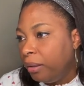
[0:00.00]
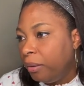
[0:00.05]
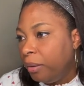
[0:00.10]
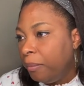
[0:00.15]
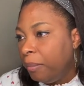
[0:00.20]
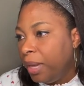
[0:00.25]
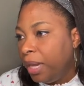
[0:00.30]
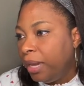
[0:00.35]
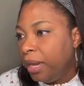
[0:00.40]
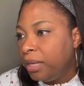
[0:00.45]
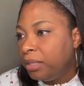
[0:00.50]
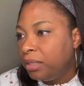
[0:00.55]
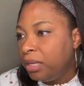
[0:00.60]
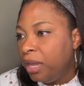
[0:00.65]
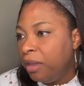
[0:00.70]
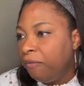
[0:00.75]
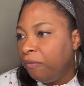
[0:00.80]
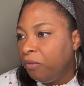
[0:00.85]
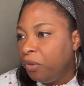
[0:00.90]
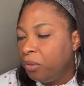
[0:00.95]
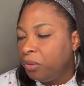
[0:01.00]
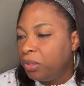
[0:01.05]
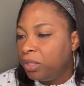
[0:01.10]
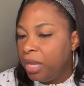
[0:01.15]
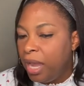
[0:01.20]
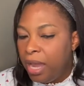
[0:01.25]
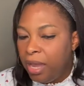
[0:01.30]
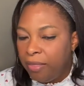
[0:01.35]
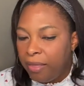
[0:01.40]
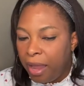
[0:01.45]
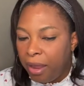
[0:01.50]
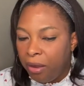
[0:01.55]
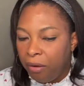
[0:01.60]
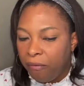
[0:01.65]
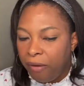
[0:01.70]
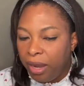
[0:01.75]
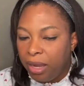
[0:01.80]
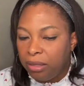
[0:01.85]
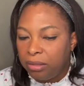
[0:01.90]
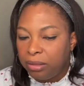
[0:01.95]
Because if you're saying that you're
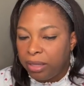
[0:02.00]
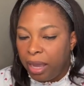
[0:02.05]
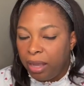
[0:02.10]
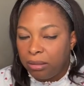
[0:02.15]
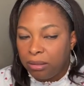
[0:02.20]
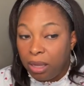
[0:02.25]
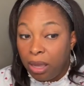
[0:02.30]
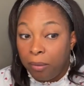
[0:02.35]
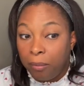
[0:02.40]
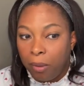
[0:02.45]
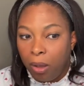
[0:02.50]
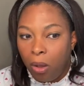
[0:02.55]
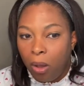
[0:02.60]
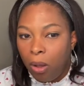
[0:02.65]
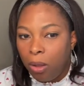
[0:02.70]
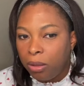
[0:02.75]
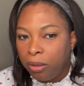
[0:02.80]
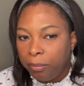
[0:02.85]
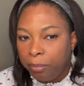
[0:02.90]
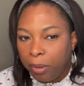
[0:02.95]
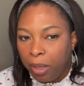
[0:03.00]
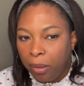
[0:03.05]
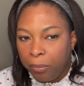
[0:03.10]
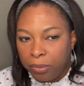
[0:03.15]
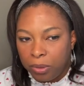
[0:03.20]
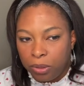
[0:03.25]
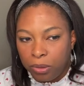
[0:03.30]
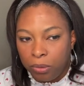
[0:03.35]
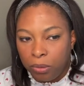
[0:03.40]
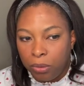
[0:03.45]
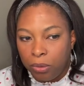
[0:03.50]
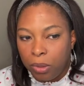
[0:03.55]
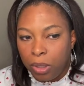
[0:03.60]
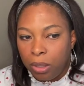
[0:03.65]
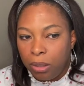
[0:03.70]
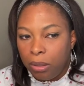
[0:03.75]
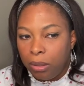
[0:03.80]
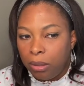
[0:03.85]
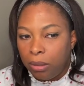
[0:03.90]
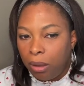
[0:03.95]
reconciled up to
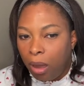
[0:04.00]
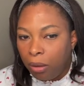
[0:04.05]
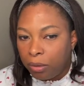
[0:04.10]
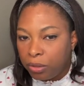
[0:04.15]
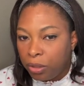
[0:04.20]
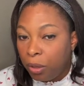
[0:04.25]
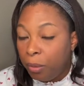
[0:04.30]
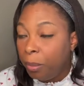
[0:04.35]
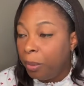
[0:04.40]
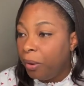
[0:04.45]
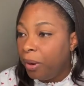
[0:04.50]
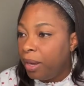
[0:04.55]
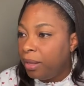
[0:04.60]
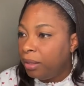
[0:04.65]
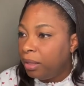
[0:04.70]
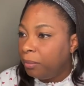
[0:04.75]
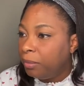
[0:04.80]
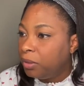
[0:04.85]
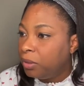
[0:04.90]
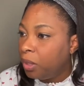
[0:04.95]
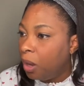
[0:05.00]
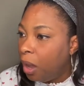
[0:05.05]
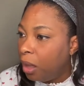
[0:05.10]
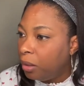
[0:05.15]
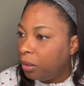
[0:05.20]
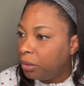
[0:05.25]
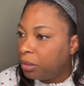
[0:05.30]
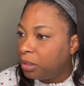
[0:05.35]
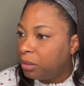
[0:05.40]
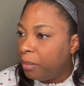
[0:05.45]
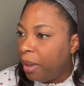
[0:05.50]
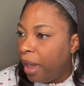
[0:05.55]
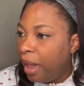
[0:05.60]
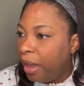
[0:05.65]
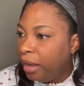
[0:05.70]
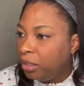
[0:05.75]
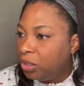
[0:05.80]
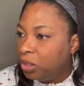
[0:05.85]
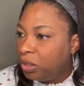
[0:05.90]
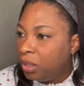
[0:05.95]
October and the dollars
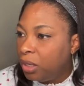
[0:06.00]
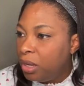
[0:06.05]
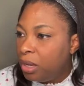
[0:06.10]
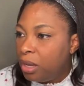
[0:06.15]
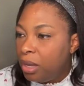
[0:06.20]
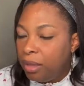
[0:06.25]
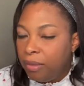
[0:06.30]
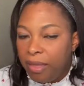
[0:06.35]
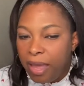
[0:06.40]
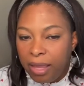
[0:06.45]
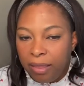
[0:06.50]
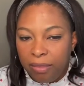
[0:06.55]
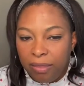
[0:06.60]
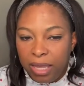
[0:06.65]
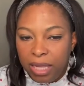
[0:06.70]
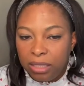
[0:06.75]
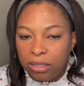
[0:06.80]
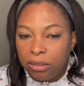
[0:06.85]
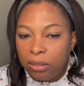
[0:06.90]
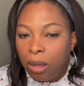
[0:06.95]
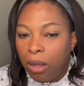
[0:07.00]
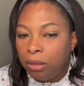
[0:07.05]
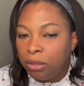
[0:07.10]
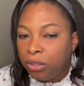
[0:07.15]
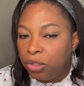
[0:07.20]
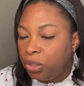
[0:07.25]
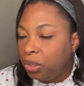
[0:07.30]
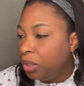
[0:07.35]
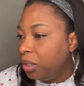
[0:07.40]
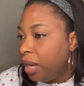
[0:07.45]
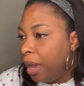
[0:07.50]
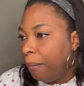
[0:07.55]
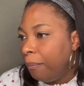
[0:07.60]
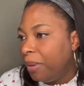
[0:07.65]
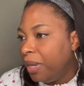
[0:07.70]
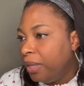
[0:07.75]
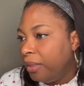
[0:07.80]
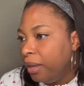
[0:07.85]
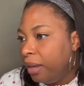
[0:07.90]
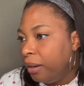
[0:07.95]
match, then these dollars should not
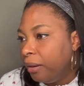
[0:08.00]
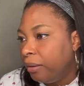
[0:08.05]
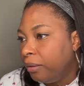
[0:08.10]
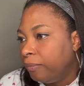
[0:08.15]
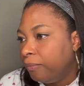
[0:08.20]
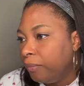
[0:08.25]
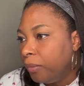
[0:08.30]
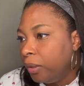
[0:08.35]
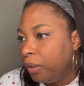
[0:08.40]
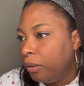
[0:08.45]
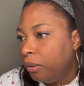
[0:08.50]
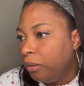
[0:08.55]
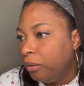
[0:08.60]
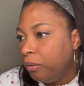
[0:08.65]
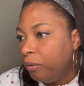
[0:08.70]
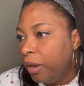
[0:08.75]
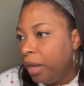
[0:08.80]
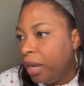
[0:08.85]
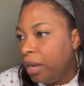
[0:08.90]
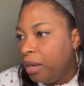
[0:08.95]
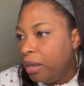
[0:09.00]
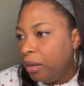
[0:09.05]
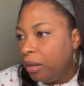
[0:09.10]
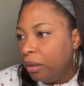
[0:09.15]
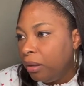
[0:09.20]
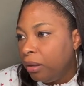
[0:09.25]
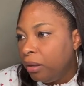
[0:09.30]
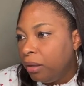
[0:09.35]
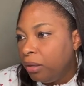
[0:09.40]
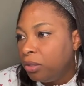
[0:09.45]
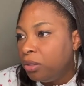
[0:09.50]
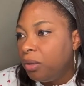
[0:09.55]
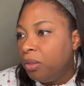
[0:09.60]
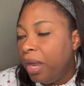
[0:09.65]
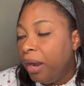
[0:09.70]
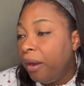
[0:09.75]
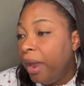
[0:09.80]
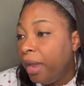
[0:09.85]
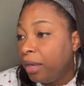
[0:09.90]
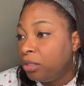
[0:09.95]
be there, right? So
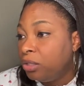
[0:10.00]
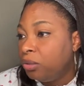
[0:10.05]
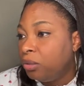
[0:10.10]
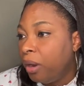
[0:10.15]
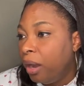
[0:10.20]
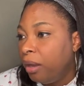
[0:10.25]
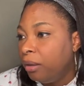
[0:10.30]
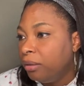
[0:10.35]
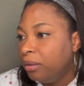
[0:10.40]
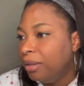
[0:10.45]
they're extra,